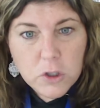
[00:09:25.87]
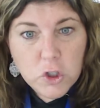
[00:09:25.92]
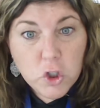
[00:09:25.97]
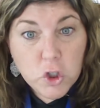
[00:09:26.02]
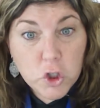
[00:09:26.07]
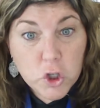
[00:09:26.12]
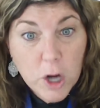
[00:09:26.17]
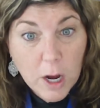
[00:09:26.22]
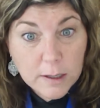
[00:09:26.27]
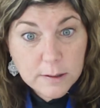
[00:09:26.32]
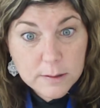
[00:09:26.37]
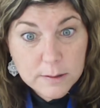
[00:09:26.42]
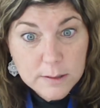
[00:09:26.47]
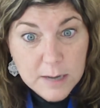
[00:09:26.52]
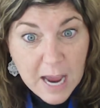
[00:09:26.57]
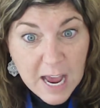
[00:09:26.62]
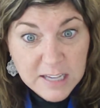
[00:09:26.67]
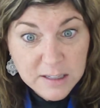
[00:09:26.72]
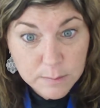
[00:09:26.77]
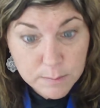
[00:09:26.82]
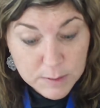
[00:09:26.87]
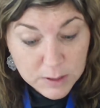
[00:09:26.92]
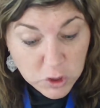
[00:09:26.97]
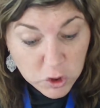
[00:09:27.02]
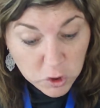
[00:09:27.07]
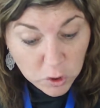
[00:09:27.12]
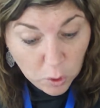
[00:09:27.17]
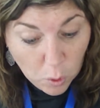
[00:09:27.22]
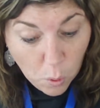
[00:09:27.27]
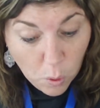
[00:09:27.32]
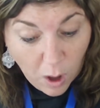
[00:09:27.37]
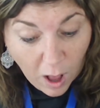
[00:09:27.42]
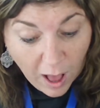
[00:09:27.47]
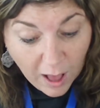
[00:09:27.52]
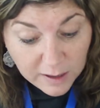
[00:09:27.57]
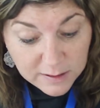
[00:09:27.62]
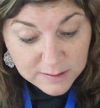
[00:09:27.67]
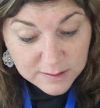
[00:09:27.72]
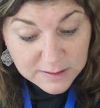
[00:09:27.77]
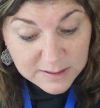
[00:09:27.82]
Just as Mr.
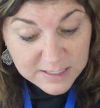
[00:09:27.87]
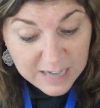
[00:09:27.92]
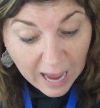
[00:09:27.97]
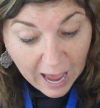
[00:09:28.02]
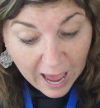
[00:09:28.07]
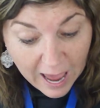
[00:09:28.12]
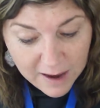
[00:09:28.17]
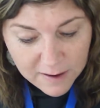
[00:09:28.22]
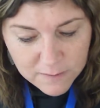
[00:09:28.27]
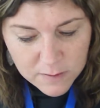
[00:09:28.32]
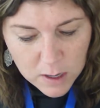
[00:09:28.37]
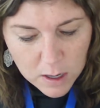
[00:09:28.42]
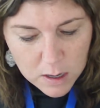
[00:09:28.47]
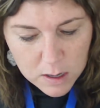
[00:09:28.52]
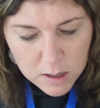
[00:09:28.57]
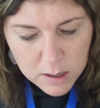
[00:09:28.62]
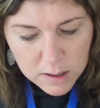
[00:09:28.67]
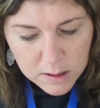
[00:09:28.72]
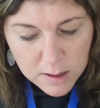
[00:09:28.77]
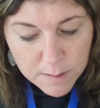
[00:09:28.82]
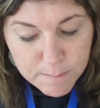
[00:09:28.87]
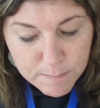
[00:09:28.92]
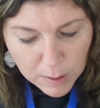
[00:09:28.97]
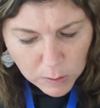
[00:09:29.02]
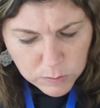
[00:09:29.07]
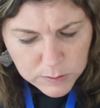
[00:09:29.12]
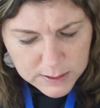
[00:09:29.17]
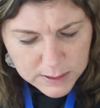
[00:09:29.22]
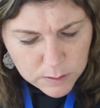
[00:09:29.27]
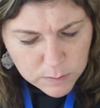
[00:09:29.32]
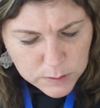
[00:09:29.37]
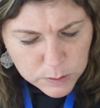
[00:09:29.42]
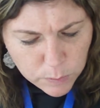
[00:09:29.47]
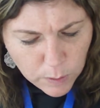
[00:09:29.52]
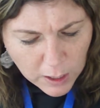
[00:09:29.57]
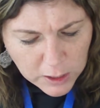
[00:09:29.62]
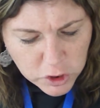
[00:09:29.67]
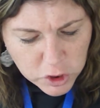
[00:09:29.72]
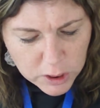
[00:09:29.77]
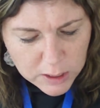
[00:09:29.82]
Ocox dived, the mouse he was
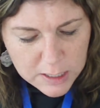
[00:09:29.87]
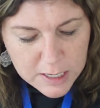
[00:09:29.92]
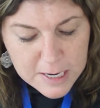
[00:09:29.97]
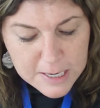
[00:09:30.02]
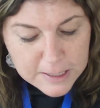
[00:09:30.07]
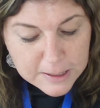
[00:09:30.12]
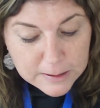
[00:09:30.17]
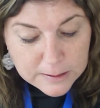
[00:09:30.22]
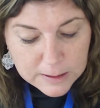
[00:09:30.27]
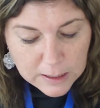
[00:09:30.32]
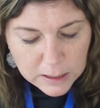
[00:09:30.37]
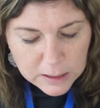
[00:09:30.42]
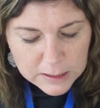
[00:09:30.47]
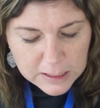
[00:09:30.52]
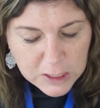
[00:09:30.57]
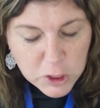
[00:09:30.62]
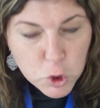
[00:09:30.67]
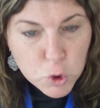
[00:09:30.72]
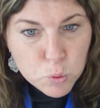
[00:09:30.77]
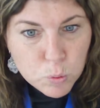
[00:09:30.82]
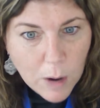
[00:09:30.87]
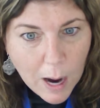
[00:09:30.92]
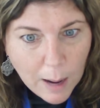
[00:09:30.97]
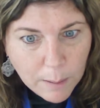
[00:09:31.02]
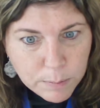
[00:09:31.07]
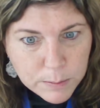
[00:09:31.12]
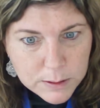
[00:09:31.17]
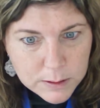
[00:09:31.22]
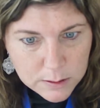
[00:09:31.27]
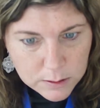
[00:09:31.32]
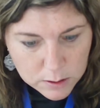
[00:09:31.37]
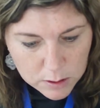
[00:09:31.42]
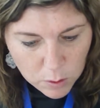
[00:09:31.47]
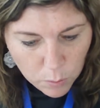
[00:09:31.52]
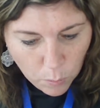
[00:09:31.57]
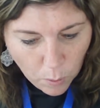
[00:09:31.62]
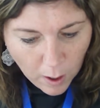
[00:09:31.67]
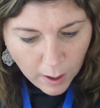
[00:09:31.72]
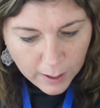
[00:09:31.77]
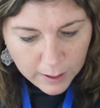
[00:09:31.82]
watching suddenly dropped into
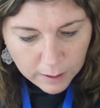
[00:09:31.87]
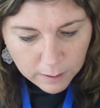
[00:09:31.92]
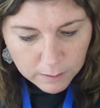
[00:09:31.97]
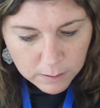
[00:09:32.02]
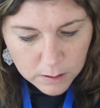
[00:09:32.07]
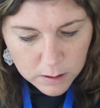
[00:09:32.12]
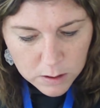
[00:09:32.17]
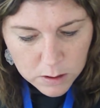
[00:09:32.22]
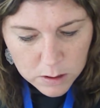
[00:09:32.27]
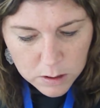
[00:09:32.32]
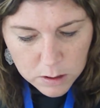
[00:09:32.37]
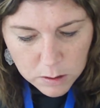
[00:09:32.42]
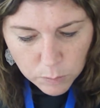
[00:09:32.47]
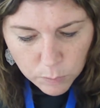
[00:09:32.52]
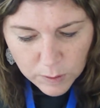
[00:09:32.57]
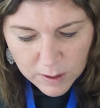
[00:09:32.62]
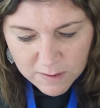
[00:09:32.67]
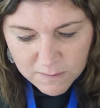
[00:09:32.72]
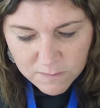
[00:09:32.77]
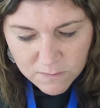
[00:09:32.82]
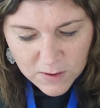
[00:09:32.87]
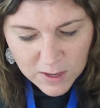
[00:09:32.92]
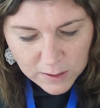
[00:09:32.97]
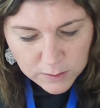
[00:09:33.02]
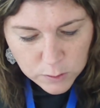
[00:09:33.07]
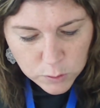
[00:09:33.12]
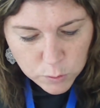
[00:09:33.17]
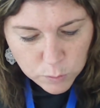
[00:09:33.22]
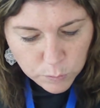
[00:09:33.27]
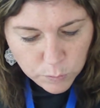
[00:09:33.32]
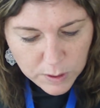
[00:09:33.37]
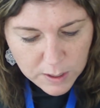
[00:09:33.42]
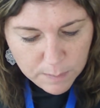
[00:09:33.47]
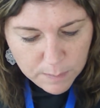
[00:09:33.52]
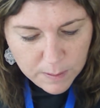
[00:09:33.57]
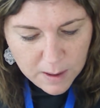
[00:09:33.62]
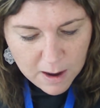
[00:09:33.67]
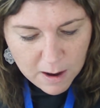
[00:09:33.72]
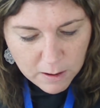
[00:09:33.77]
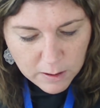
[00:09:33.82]
the water. When it failed to
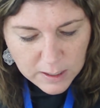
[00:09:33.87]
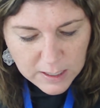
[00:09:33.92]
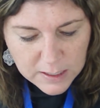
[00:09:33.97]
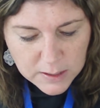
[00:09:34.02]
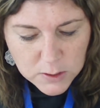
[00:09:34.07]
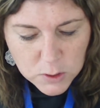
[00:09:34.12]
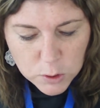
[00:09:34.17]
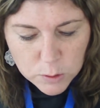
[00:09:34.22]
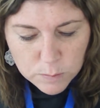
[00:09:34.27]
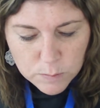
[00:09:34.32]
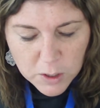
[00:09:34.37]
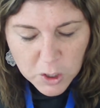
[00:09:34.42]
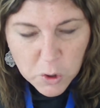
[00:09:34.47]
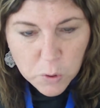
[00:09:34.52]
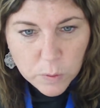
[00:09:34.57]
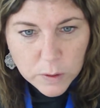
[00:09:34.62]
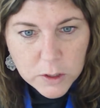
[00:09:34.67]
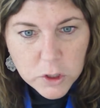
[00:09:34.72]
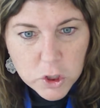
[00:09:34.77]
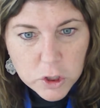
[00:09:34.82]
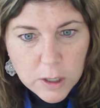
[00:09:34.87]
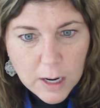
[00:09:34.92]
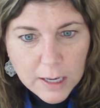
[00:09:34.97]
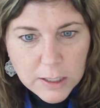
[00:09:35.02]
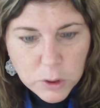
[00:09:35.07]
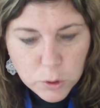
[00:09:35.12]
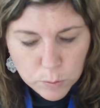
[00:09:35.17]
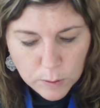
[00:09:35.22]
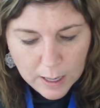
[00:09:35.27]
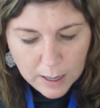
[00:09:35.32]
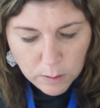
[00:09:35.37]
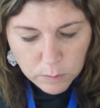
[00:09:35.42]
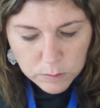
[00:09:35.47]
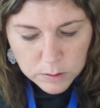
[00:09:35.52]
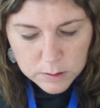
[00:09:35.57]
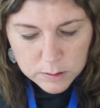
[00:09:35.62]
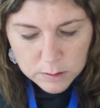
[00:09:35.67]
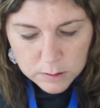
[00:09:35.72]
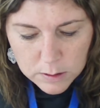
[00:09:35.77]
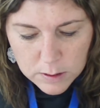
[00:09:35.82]
reappear, he assumed the creature had
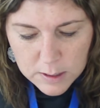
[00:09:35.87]
drowned.